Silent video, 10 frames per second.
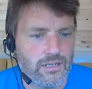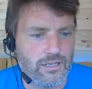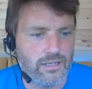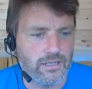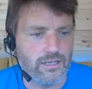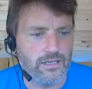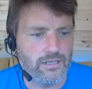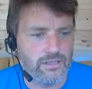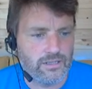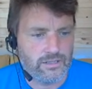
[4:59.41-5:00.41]

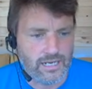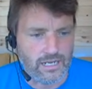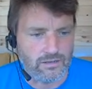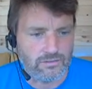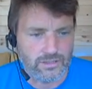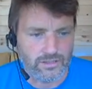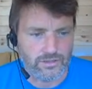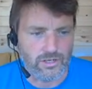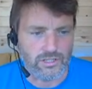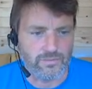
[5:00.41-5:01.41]
Let's hello. So
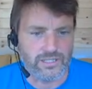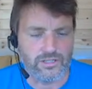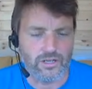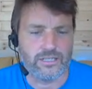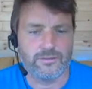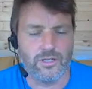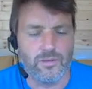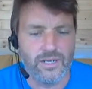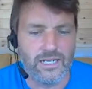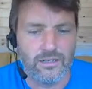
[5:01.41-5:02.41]
it's asking me to
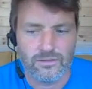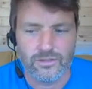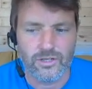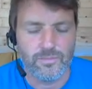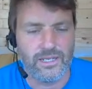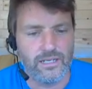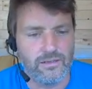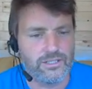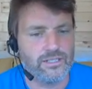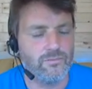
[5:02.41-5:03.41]
type hello. So I'll type hello.
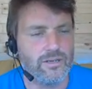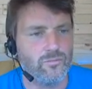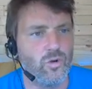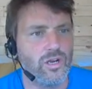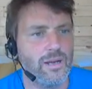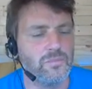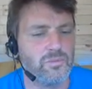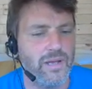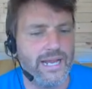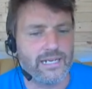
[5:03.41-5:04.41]
Let's see what
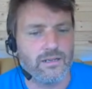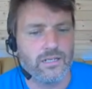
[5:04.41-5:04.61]
comes back.